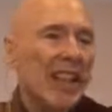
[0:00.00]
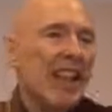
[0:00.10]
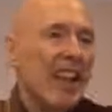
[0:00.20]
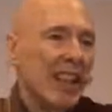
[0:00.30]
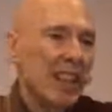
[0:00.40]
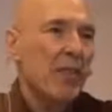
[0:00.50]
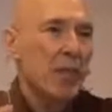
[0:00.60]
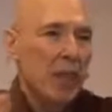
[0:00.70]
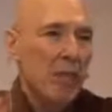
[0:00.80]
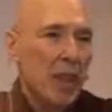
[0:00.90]
And
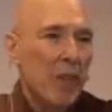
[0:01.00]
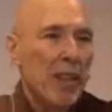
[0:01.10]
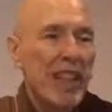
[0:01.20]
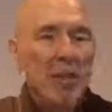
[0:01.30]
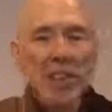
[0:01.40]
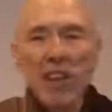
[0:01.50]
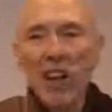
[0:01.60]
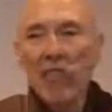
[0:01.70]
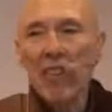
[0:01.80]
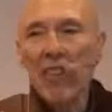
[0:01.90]
when he becomes a
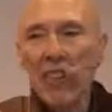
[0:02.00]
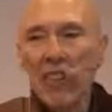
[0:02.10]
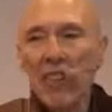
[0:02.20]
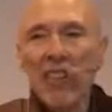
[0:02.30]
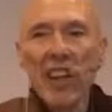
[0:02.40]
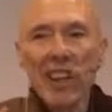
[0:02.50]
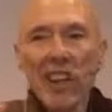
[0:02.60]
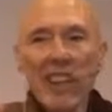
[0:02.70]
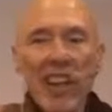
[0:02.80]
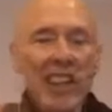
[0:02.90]
non-returner, then he
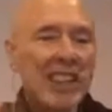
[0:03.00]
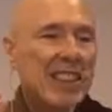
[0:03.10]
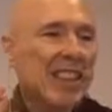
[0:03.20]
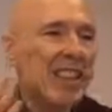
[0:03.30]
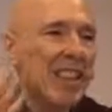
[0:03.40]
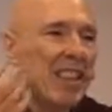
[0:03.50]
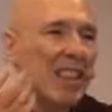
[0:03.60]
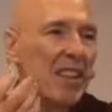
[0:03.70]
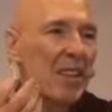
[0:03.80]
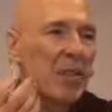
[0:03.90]
takes
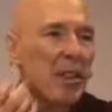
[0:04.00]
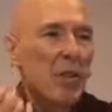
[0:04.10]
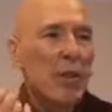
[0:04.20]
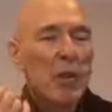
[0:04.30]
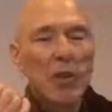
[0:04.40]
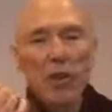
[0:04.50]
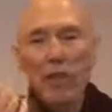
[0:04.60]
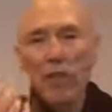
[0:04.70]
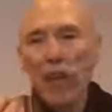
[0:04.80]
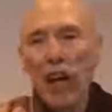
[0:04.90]
what are called the
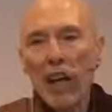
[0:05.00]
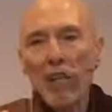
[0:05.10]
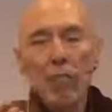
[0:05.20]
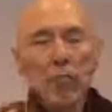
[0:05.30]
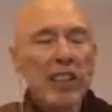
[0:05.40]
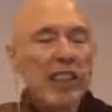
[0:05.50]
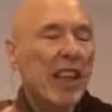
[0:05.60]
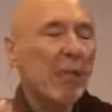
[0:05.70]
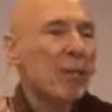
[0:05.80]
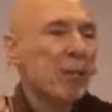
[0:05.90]
5
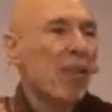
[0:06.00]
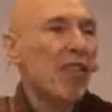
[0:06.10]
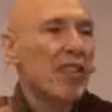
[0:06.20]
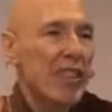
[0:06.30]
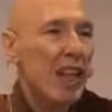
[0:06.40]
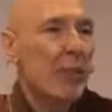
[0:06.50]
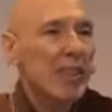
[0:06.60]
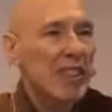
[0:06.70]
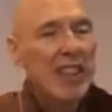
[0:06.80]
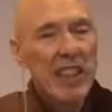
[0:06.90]
precepts, with
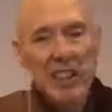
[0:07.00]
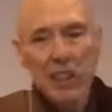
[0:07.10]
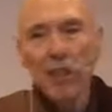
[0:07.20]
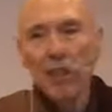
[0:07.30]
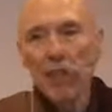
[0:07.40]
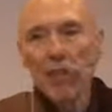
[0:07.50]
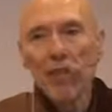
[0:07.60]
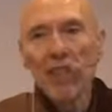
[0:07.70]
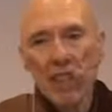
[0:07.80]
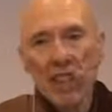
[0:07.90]
celibacy as the 5th,